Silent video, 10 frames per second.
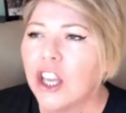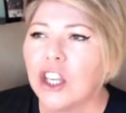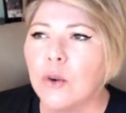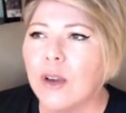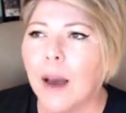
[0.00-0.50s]

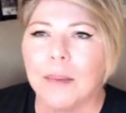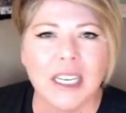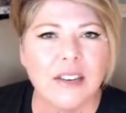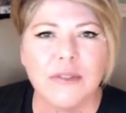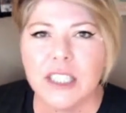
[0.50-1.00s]
You got money
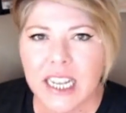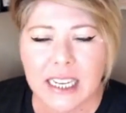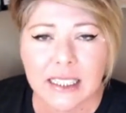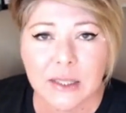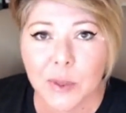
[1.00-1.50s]
for
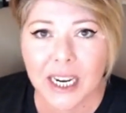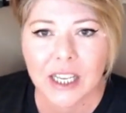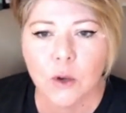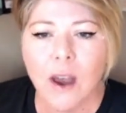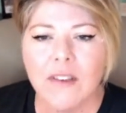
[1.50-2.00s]
days, right?
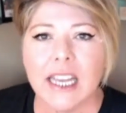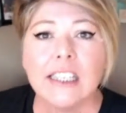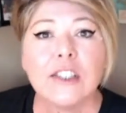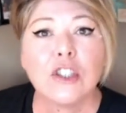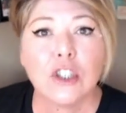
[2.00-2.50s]
You have a
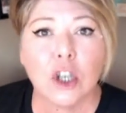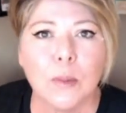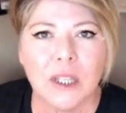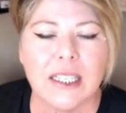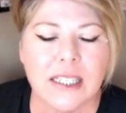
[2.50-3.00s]

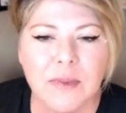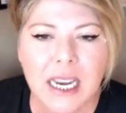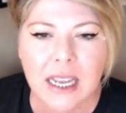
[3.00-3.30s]
surplus of money.